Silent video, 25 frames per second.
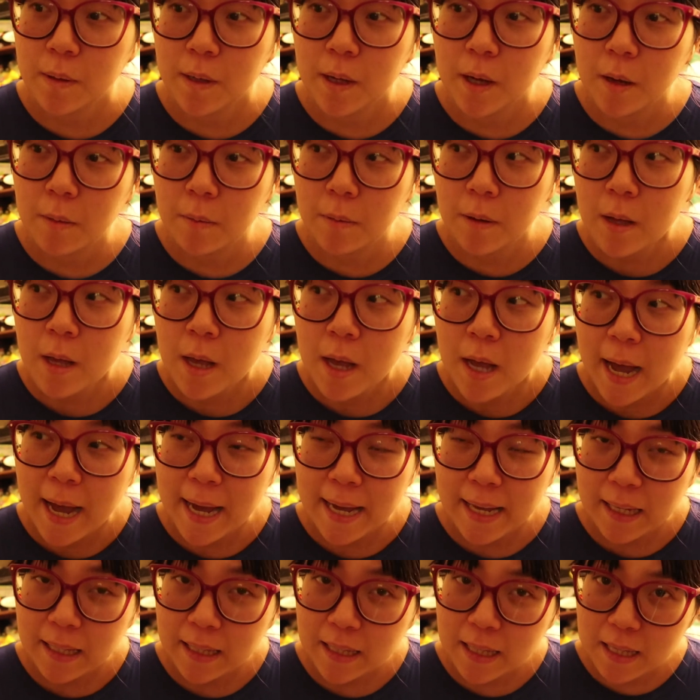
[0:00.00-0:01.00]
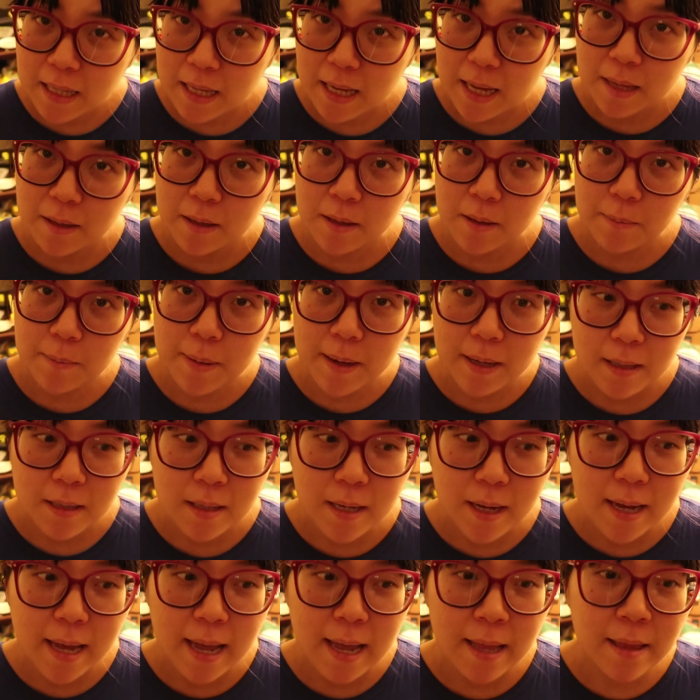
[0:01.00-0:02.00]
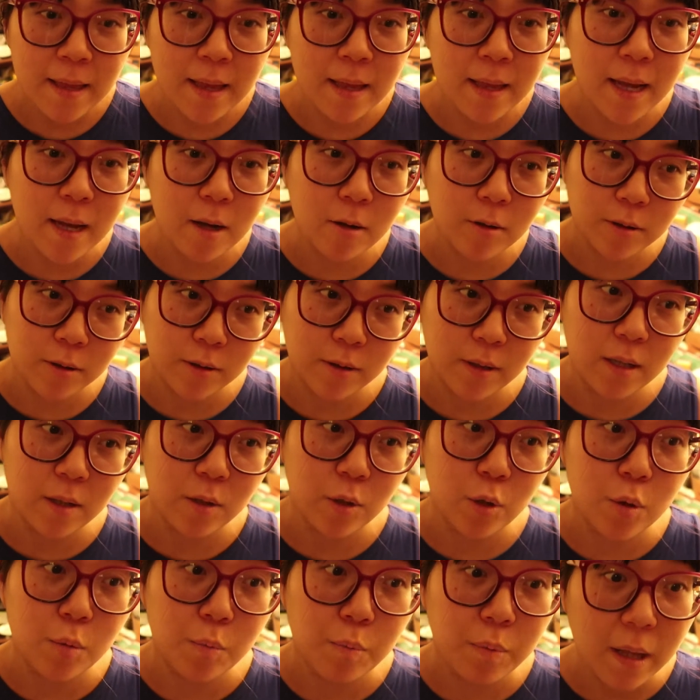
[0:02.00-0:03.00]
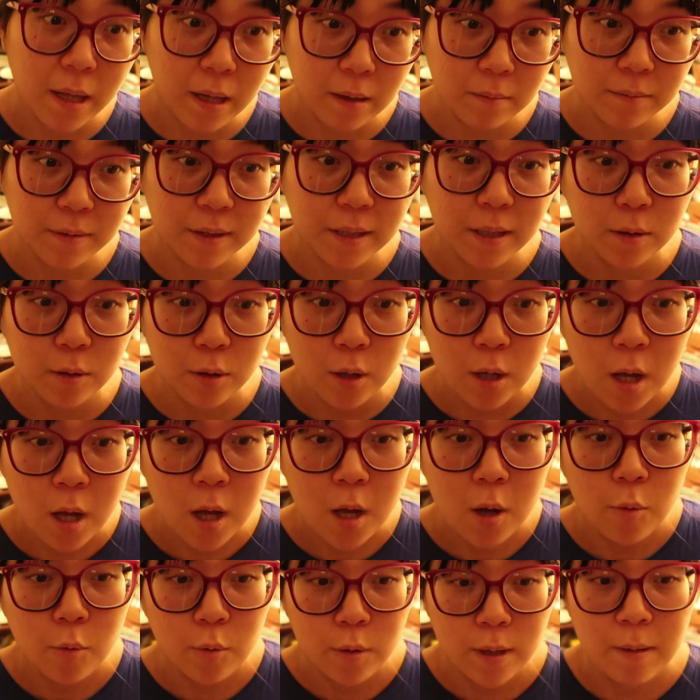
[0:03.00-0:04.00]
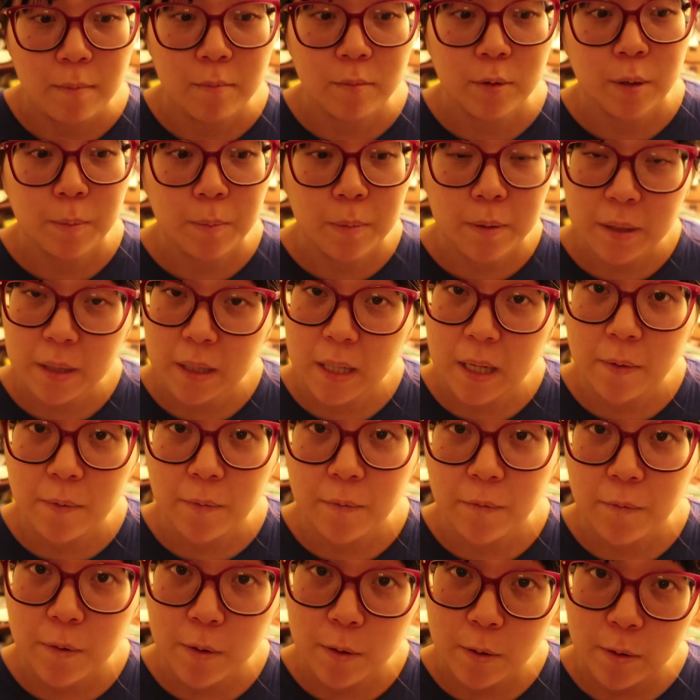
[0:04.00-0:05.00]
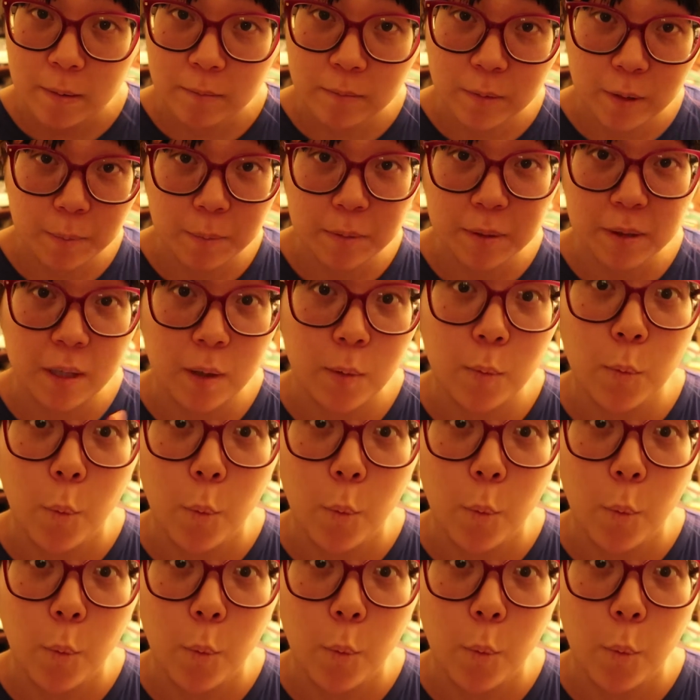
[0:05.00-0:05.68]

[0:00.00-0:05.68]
will help I did eat the pad thai and then I also ate two plums and when I'm supposed to eat fruit I'm supposed to eat